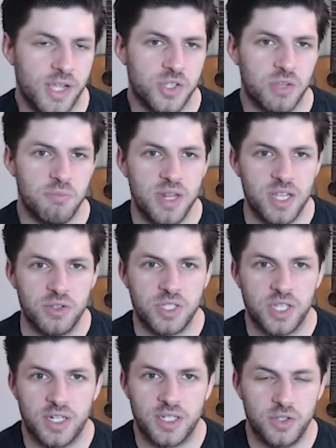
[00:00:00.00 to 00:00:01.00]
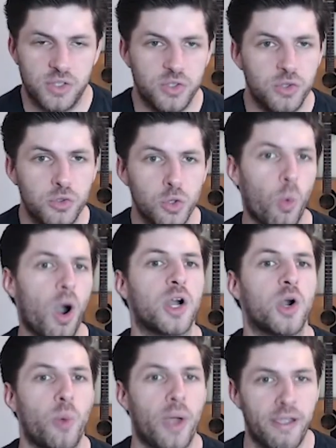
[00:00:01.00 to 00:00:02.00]
So the minute you walk
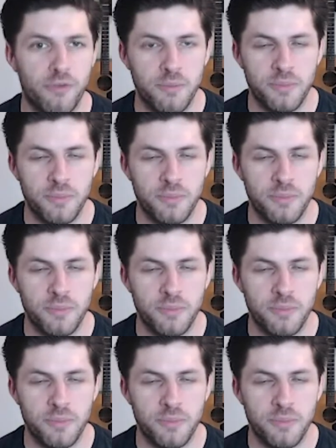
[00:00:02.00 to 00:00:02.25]
away from